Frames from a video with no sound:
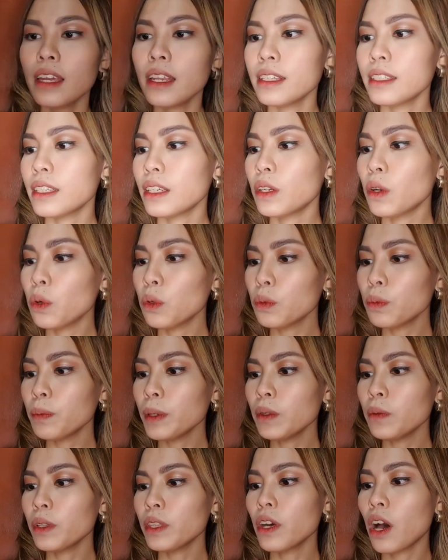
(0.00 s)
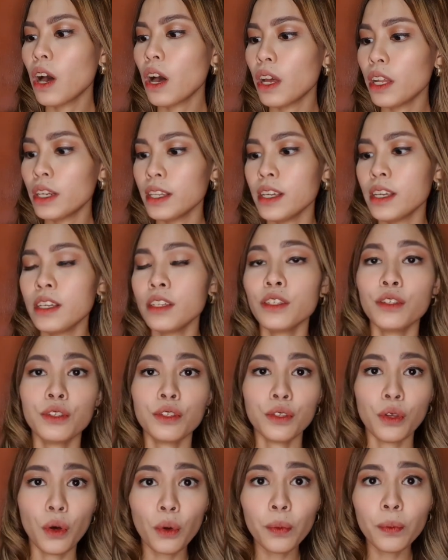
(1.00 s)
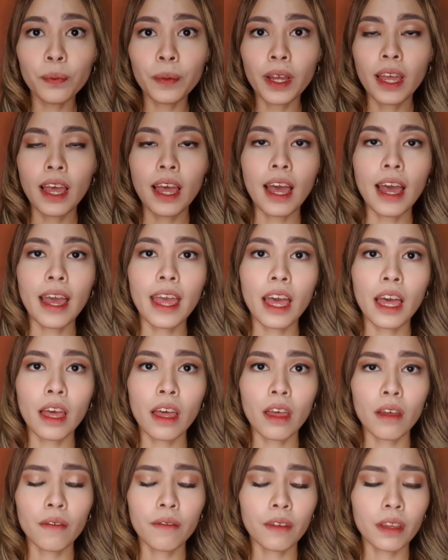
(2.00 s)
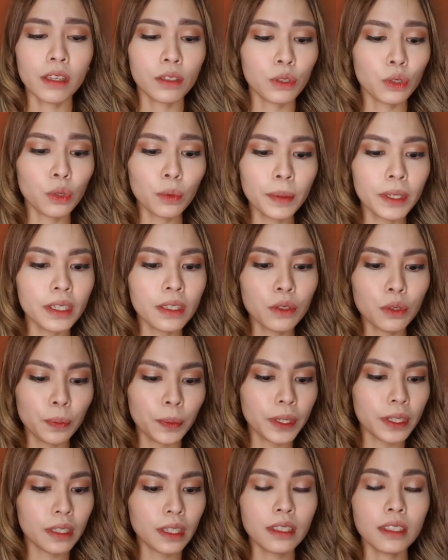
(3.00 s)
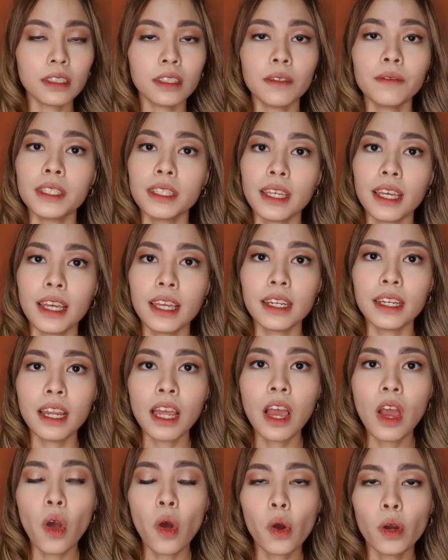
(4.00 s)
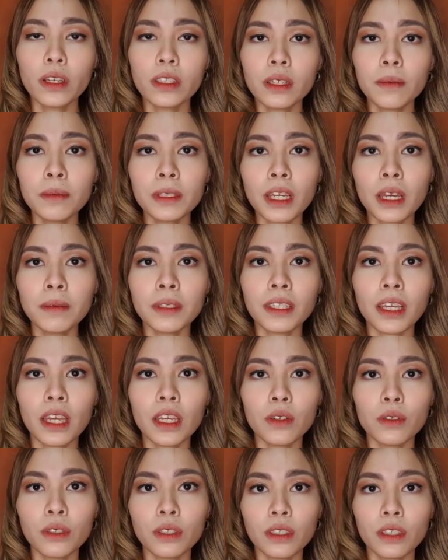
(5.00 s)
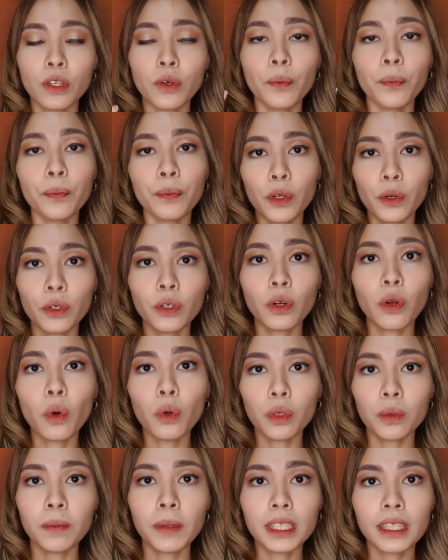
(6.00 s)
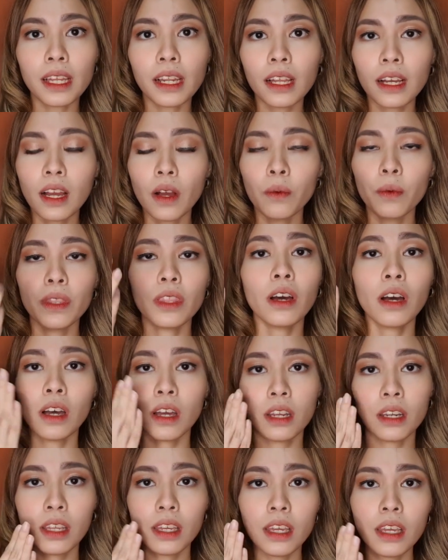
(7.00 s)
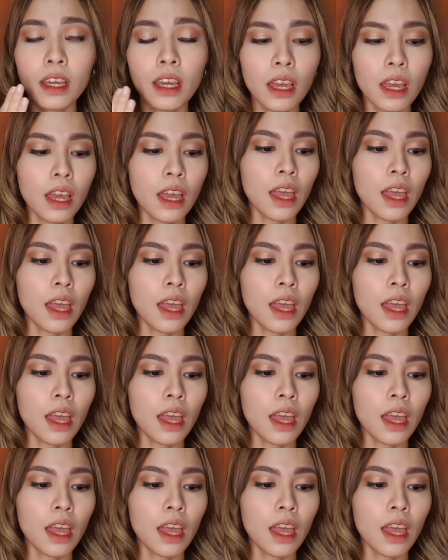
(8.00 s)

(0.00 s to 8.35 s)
It is an oatmeal with honey soap. I have super sensitive skin, or sometimes I use yung pure oatmeal talaga with honey.